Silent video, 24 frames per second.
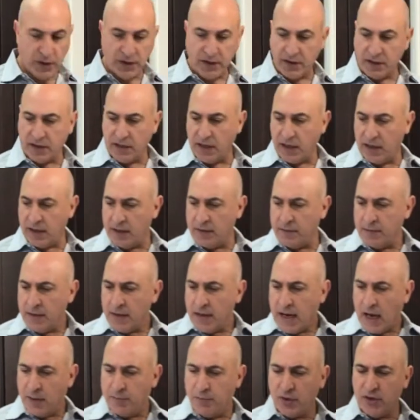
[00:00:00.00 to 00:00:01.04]
I
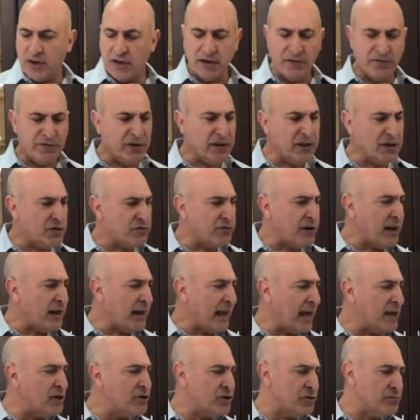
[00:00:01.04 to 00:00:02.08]
bought it at a really
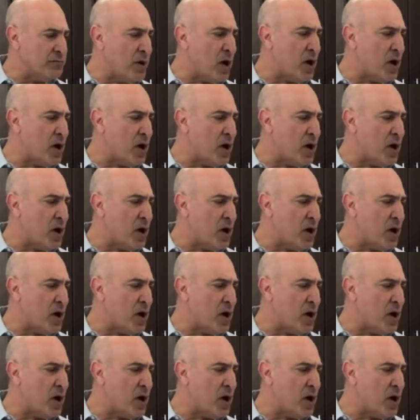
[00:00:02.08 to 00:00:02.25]
great Asian